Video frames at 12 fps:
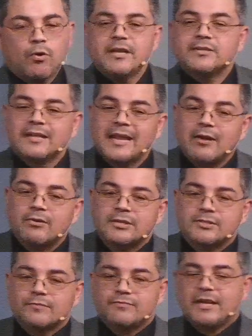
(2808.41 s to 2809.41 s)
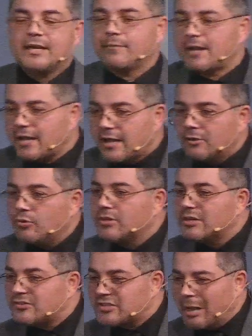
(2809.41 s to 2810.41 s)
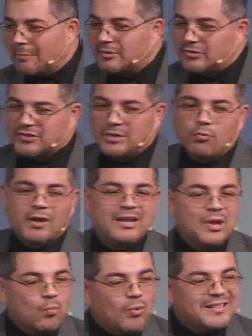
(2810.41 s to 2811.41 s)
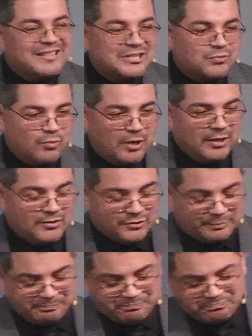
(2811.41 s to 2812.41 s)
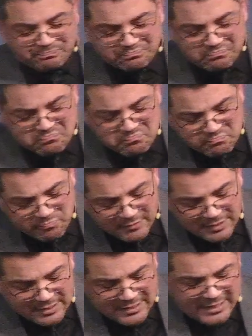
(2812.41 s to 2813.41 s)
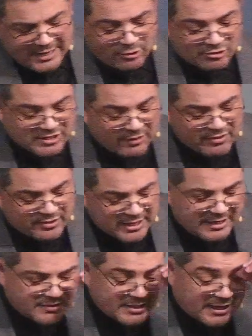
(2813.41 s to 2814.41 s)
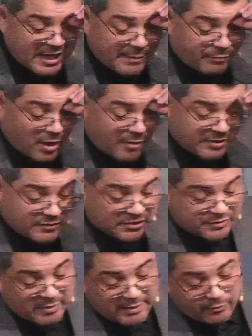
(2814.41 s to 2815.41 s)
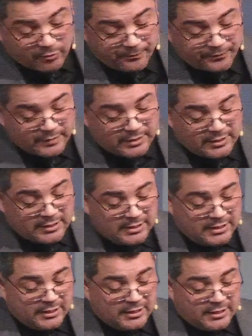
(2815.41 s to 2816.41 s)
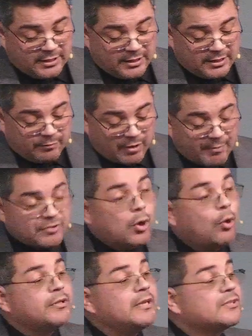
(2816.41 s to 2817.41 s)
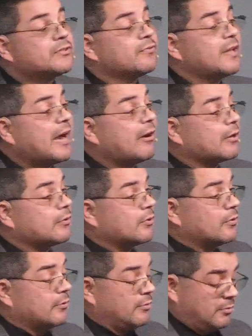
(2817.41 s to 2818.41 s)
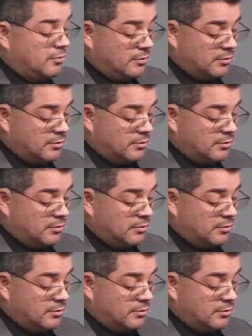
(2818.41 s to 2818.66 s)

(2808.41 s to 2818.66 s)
Now, what is the heritage of Jacob? I, I looked this up to see what, what this was. And there are seven things that God promised his people. He promised holiness of character.